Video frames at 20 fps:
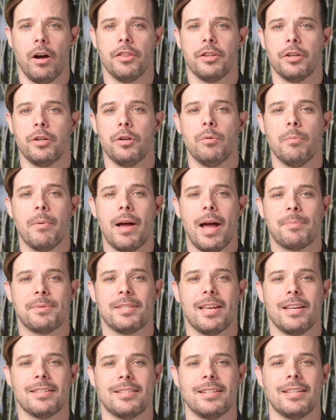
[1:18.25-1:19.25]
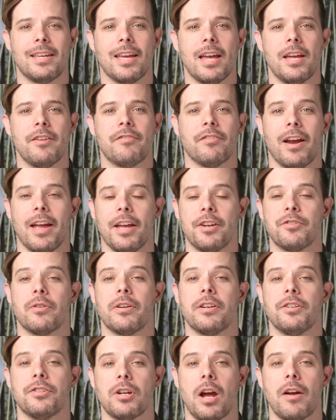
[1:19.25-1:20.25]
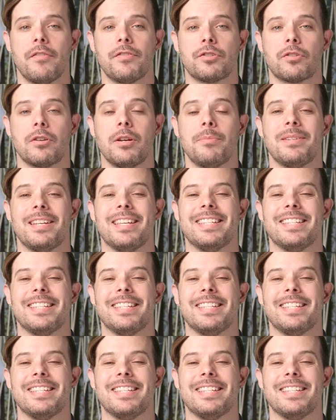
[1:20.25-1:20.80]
on the Google Maps SDK for Android and JavaScript